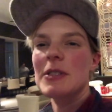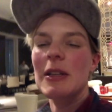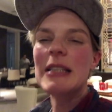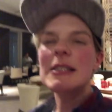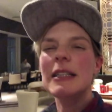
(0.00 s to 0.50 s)
So
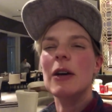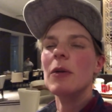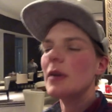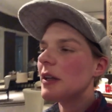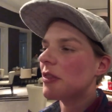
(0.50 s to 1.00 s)
that's the
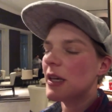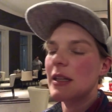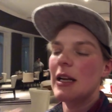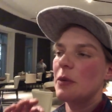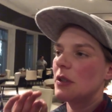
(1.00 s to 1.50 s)
only thing
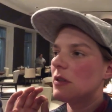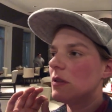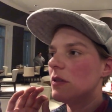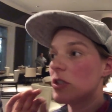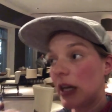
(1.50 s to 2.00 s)
that I
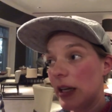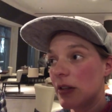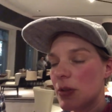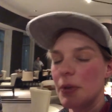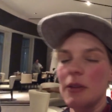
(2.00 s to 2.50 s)
would
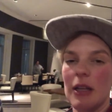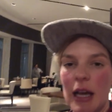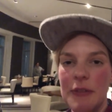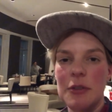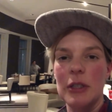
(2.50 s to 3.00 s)
change about the
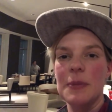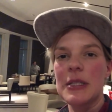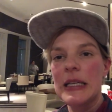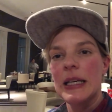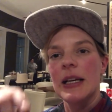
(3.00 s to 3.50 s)
live streams,
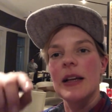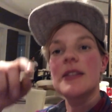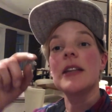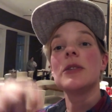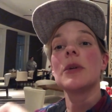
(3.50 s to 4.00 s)
is
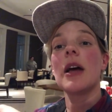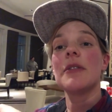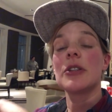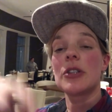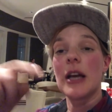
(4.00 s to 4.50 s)
that you would have
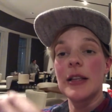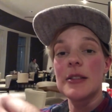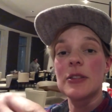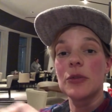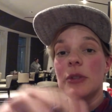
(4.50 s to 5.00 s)
a
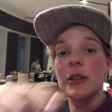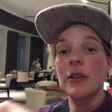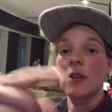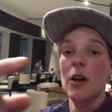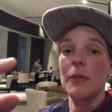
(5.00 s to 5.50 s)
chance to read the
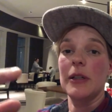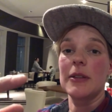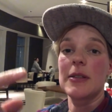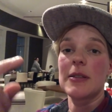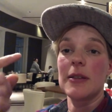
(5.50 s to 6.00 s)

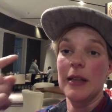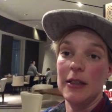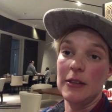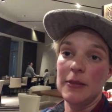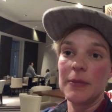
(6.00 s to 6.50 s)
comments
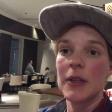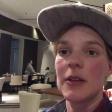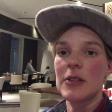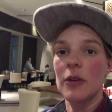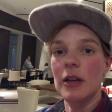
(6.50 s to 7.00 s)
later.
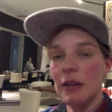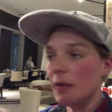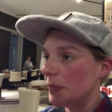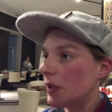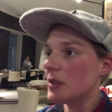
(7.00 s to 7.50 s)
Yes.
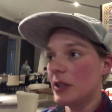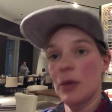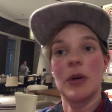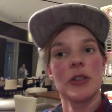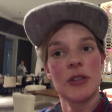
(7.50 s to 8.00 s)
So because you
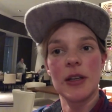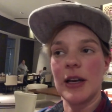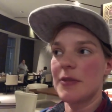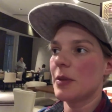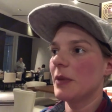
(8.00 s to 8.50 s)
can watch the
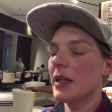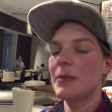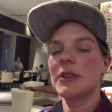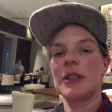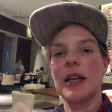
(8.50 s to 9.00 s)
live stream later,
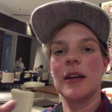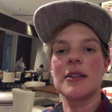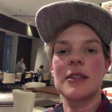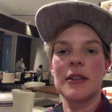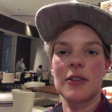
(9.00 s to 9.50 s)
but you cannot
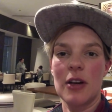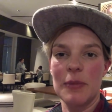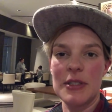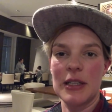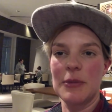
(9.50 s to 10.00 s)
see the
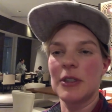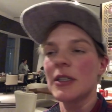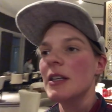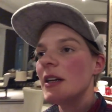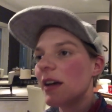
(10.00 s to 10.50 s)
comments the comments
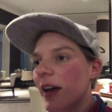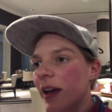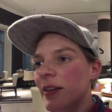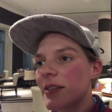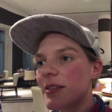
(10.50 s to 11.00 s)
anymore. Away,
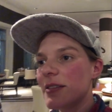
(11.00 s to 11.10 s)
and